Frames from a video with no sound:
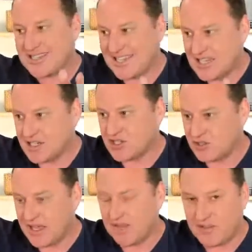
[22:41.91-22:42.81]
into
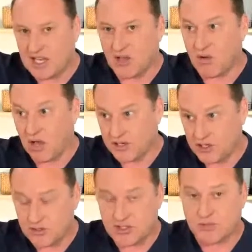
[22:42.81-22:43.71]
a video on
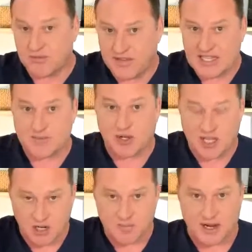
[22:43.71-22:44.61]
YouTube and Facebook and
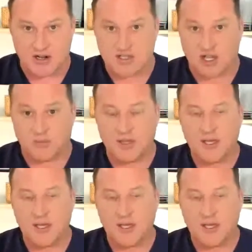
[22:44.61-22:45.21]
on Periscope,